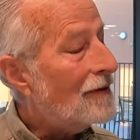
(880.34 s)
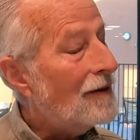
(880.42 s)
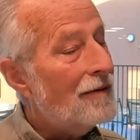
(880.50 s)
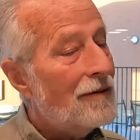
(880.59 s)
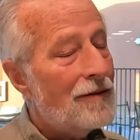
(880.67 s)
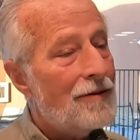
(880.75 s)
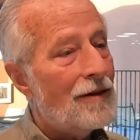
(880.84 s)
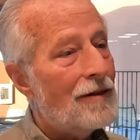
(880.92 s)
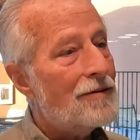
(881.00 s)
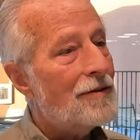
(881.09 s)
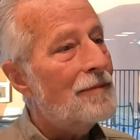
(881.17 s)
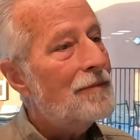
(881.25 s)
Yeah, that's
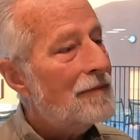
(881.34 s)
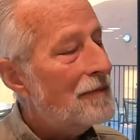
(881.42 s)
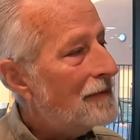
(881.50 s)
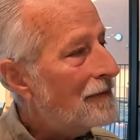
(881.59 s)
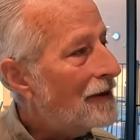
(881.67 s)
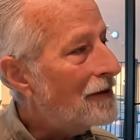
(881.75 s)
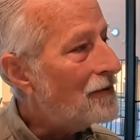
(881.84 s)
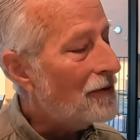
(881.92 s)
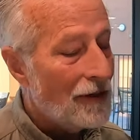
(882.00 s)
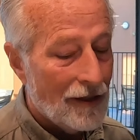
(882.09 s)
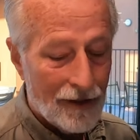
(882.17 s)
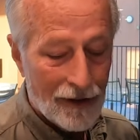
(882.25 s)
awesome. That's
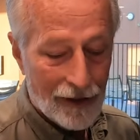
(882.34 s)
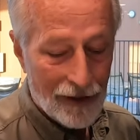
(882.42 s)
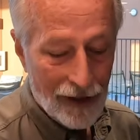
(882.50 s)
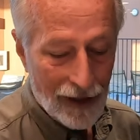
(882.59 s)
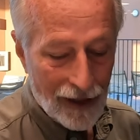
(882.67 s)
really good.